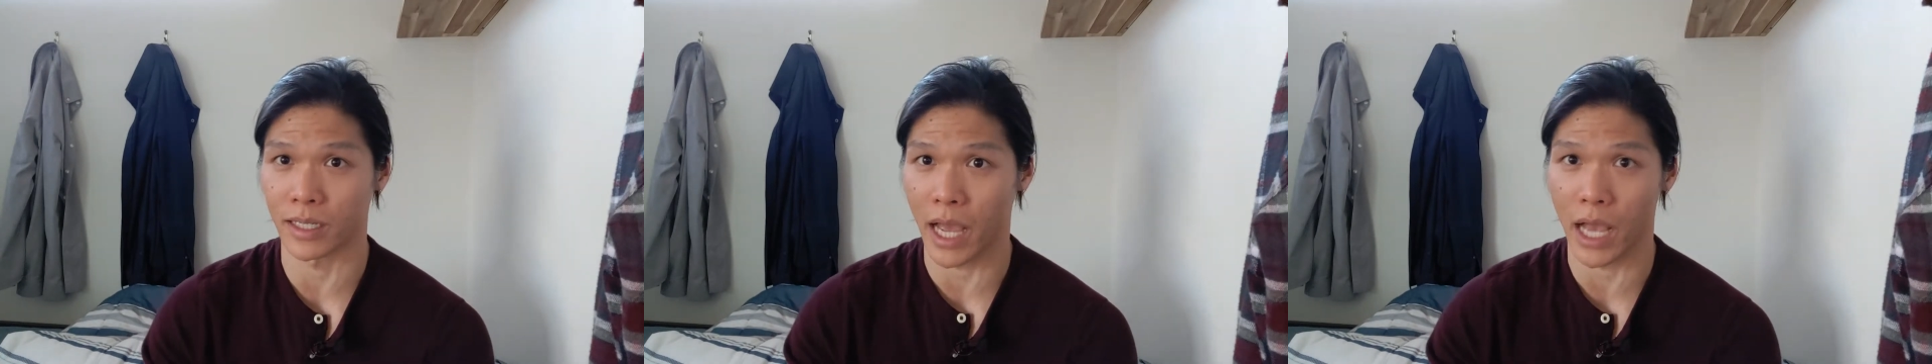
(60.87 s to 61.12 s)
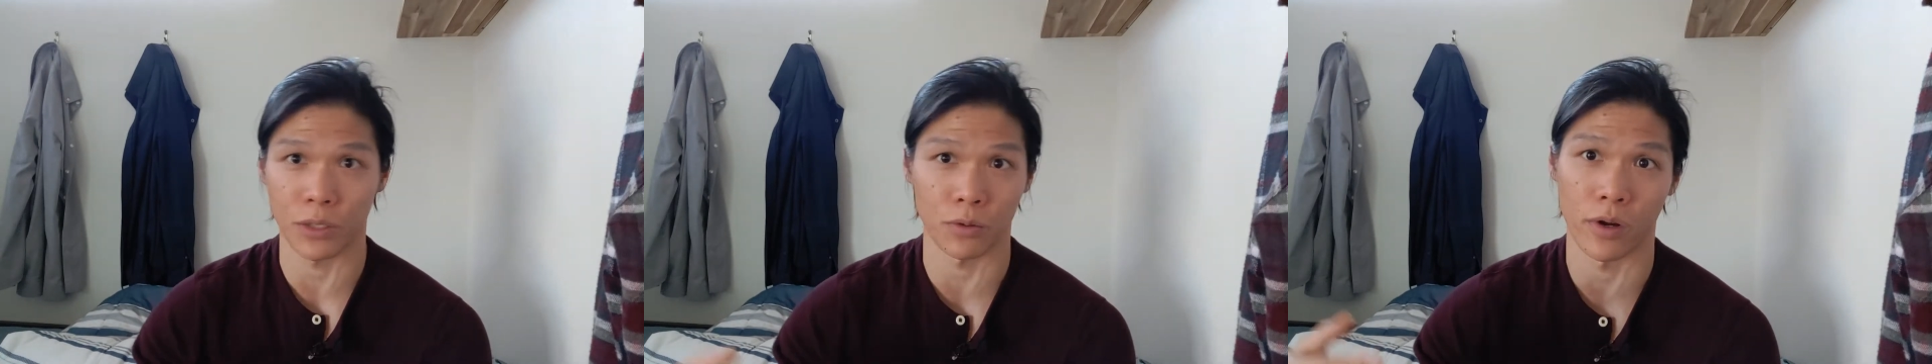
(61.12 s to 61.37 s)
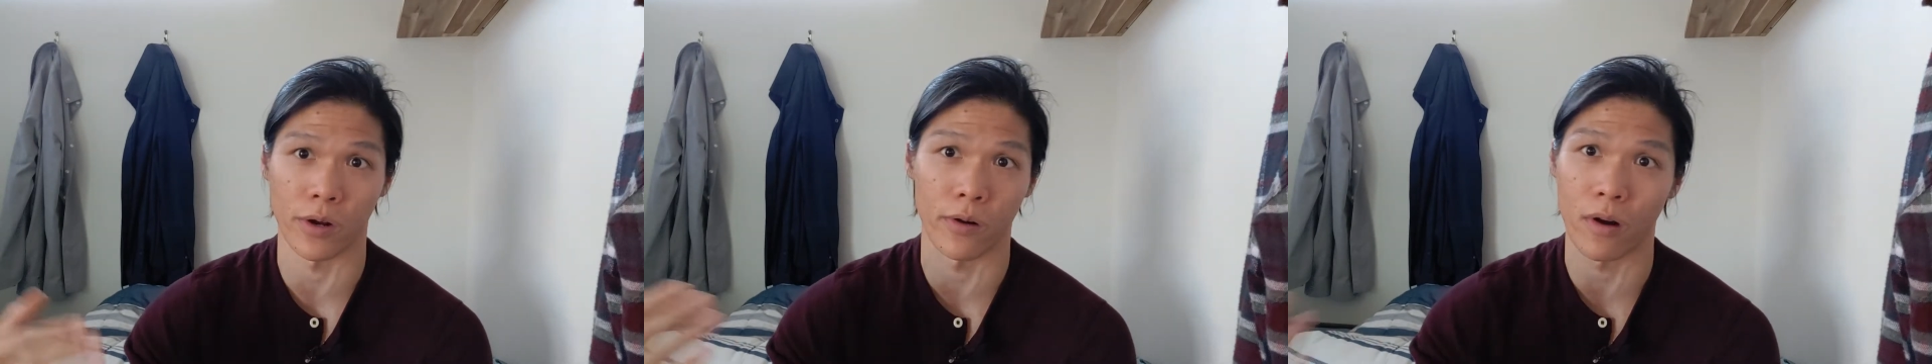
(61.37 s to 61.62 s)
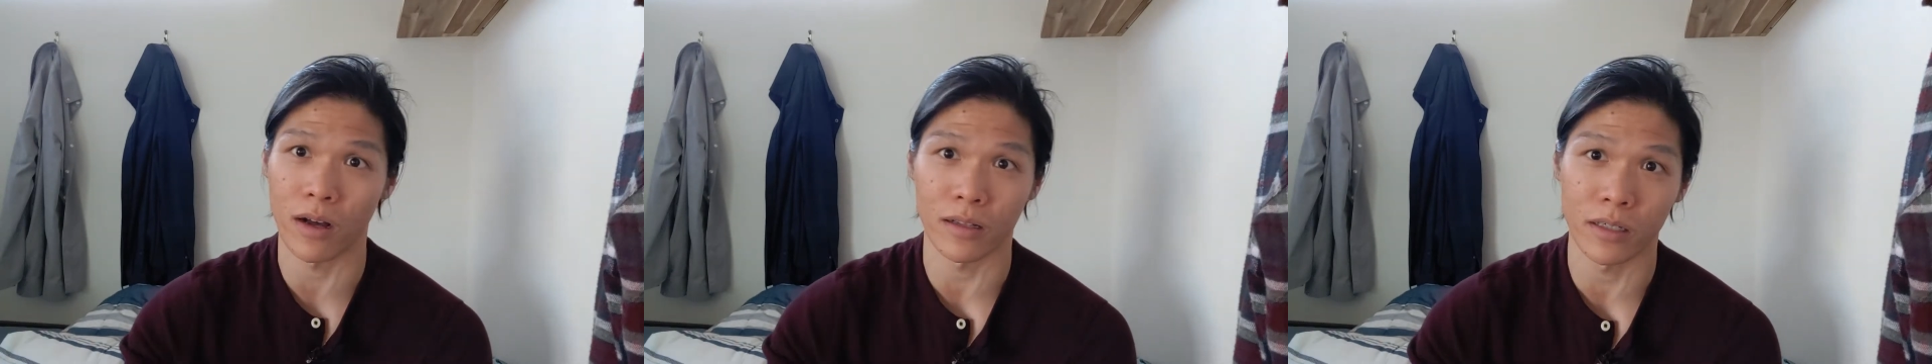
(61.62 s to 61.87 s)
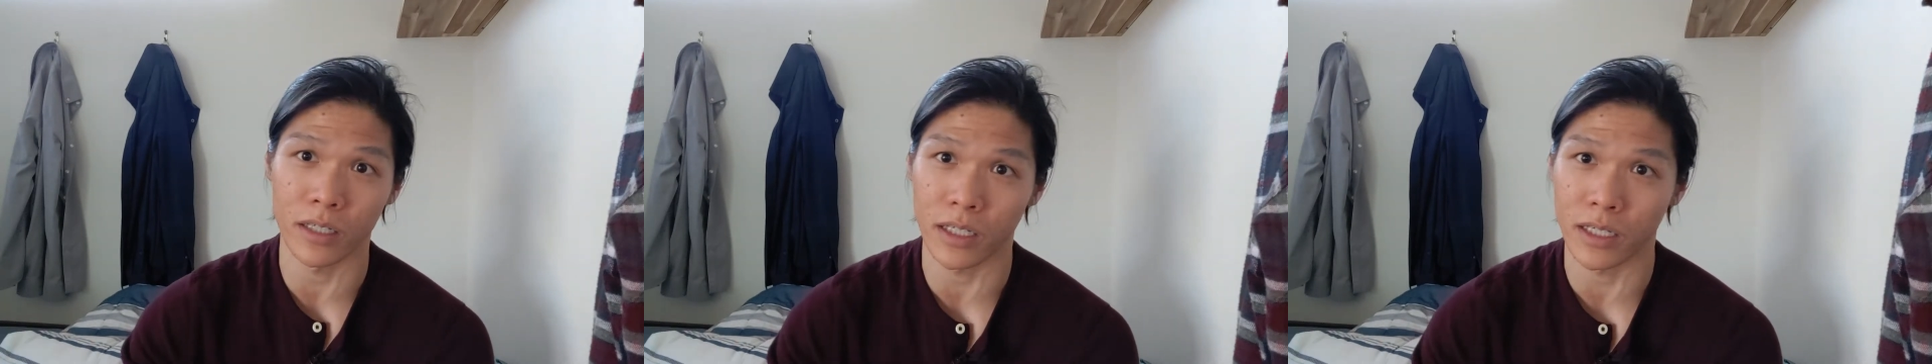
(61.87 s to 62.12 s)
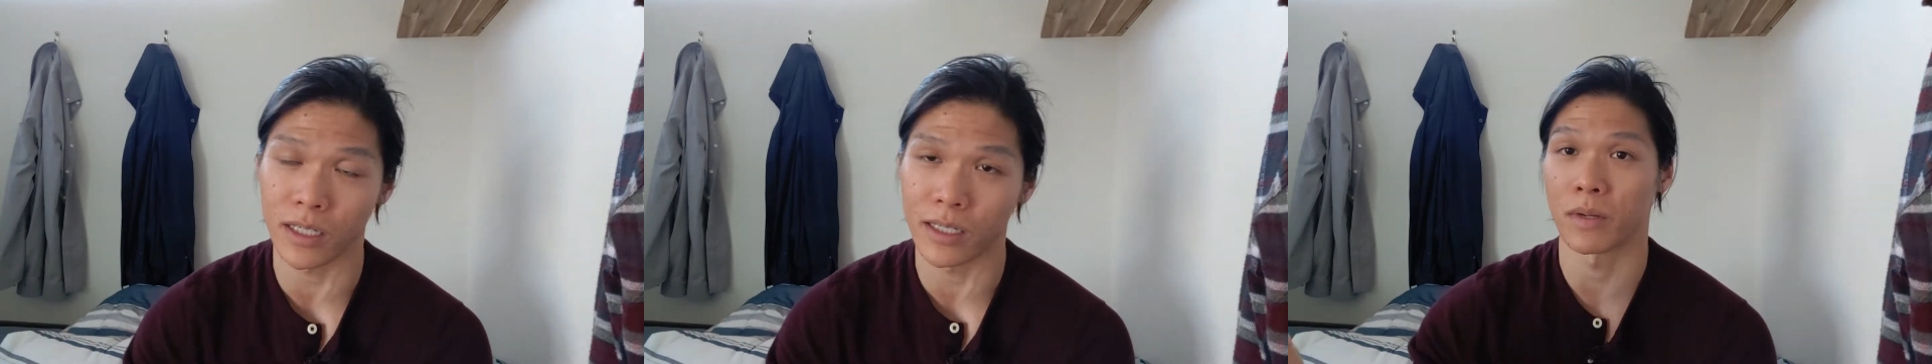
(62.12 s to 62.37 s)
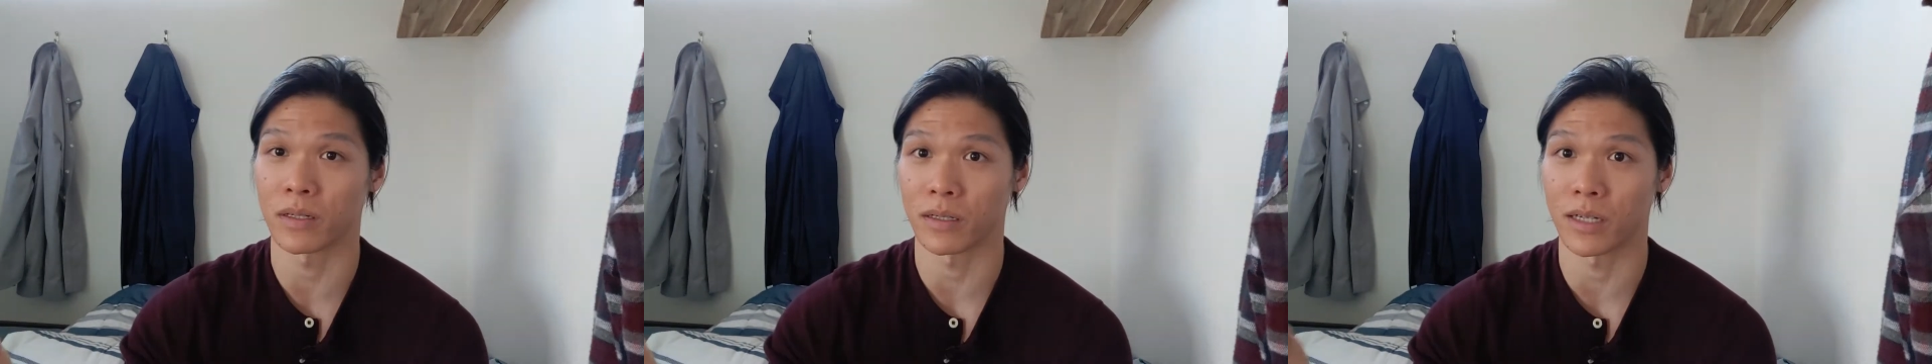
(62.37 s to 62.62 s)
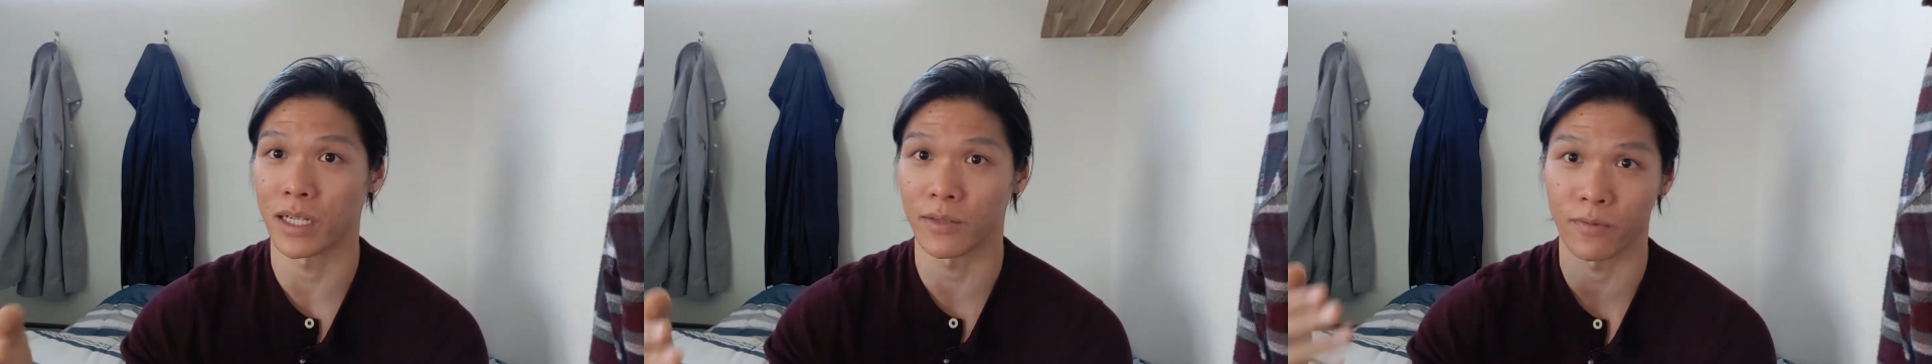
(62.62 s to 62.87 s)
gastroenterology,
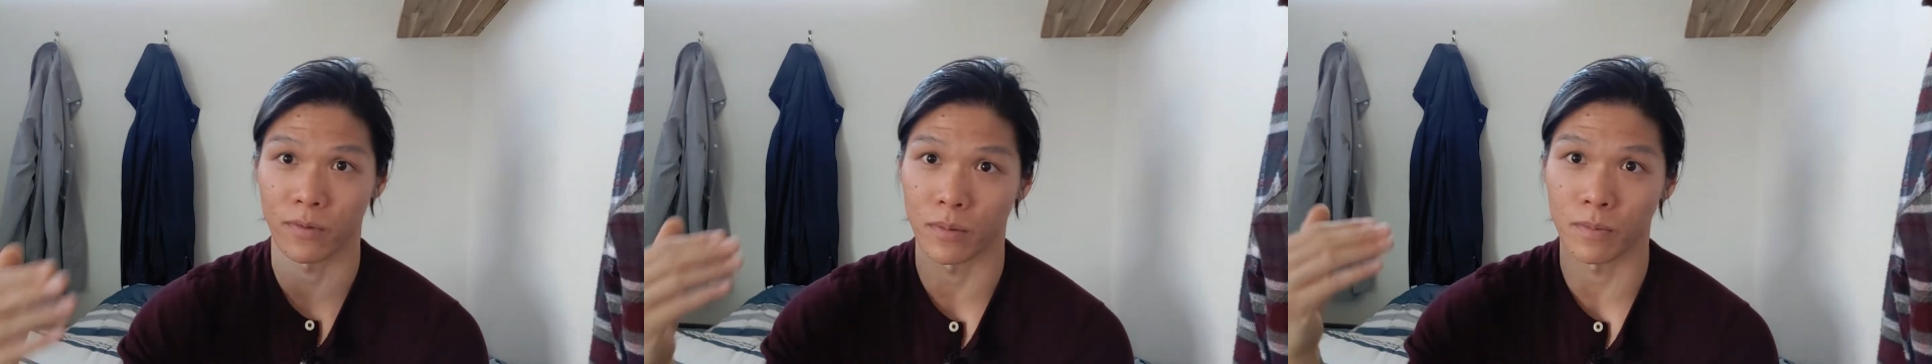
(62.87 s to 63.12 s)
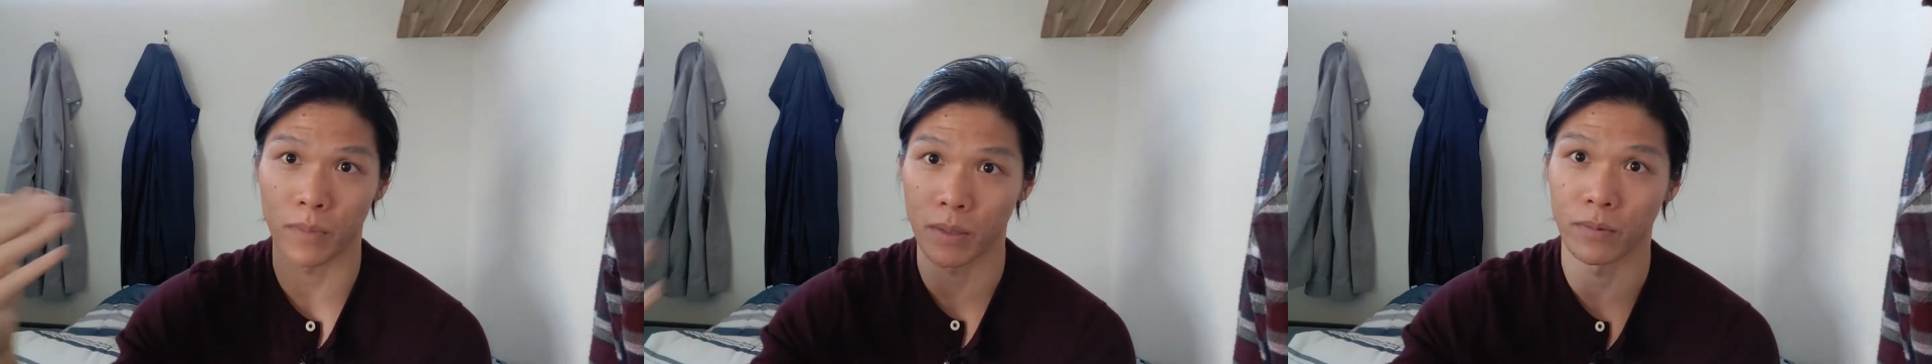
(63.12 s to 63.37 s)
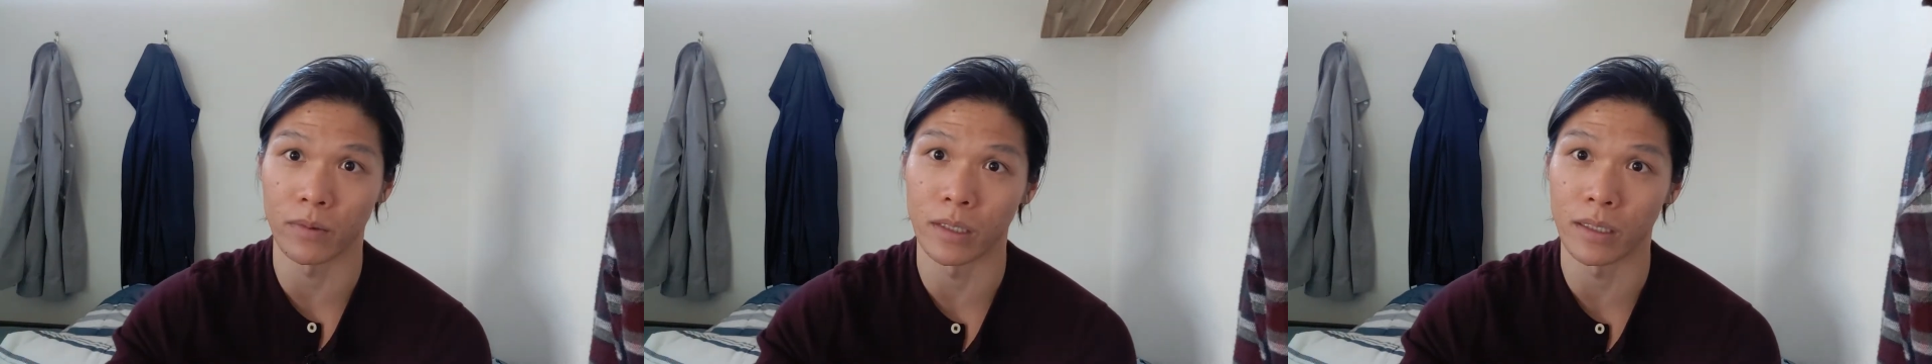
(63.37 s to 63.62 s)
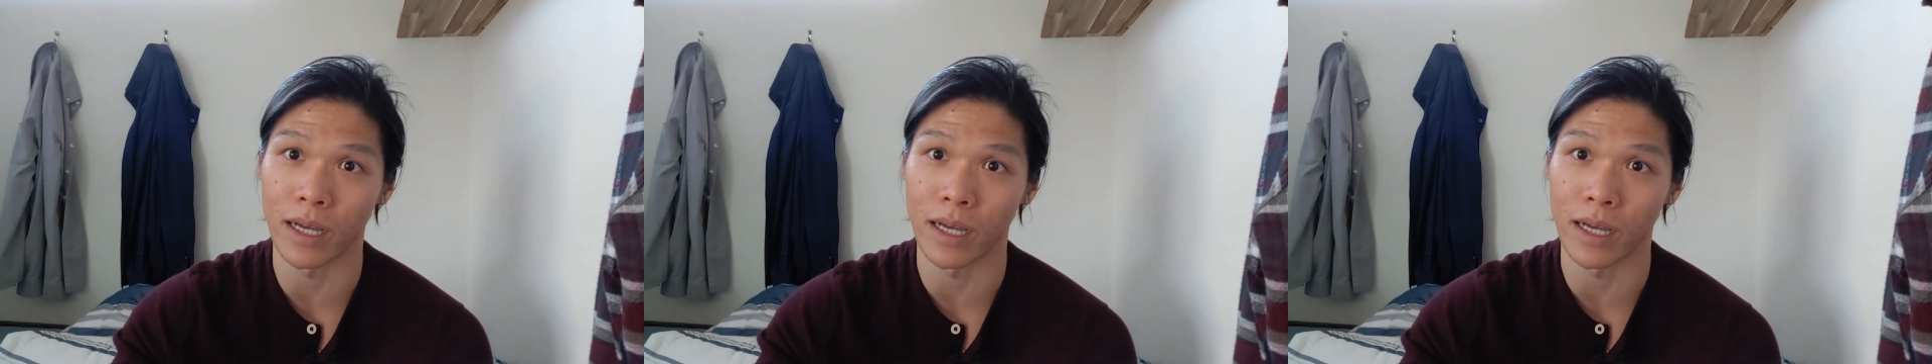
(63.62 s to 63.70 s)
specialized for people with